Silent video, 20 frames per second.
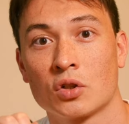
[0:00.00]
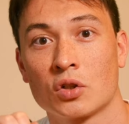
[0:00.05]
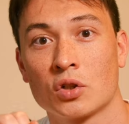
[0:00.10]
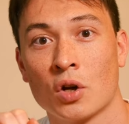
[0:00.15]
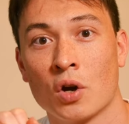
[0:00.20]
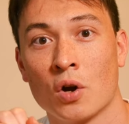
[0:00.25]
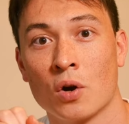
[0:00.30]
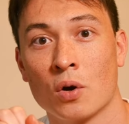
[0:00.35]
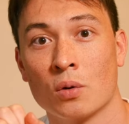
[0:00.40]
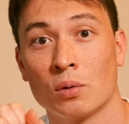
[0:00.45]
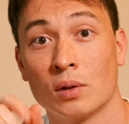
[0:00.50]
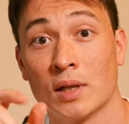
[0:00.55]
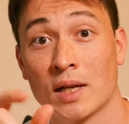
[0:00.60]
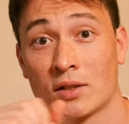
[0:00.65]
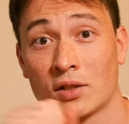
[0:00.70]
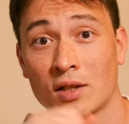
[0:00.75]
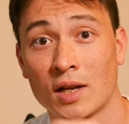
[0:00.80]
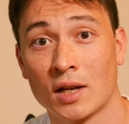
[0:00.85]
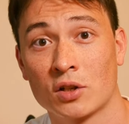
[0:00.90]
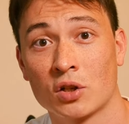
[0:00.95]
so
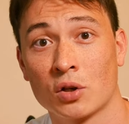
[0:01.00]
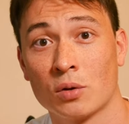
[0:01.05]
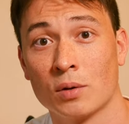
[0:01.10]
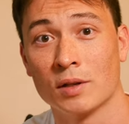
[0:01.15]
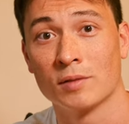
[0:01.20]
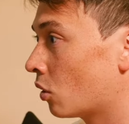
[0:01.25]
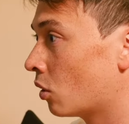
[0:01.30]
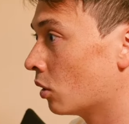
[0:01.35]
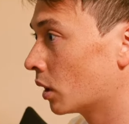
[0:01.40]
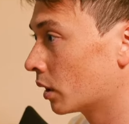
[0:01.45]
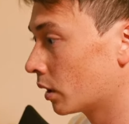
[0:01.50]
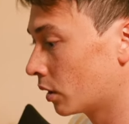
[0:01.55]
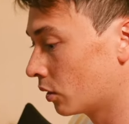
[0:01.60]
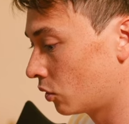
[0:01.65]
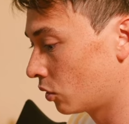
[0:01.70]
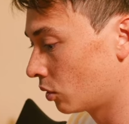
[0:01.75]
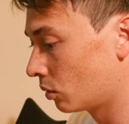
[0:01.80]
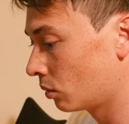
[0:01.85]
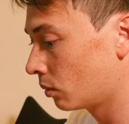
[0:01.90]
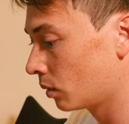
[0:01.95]
let's get to it. All I'm going to
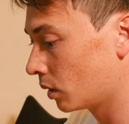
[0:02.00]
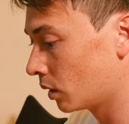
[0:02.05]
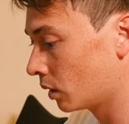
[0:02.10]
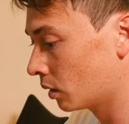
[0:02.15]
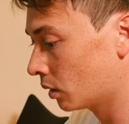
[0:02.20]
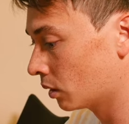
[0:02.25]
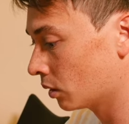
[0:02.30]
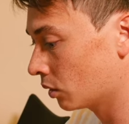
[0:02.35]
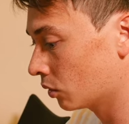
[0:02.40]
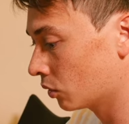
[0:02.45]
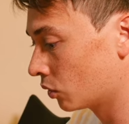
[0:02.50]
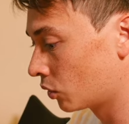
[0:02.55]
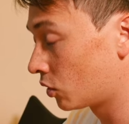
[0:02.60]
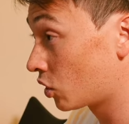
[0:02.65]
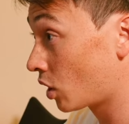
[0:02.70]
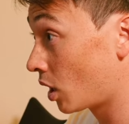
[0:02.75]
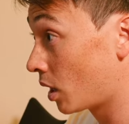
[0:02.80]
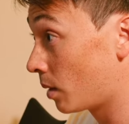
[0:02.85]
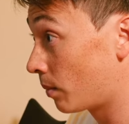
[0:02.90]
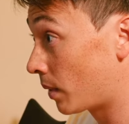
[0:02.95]
do is
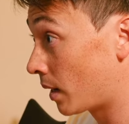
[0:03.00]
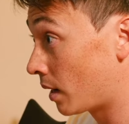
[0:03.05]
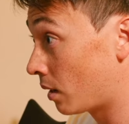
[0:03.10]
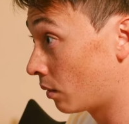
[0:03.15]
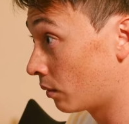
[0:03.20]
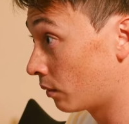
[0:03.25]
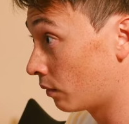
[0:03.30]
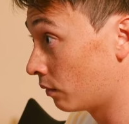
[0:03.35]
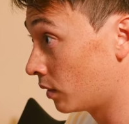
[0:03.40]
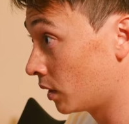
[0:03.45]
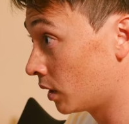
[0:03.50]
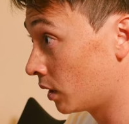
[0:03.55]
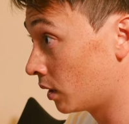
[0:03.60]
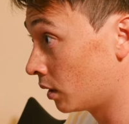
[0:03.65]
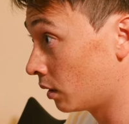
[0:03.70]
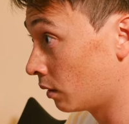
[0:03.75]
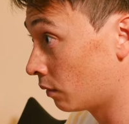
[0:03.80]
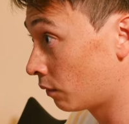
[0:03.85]
type out the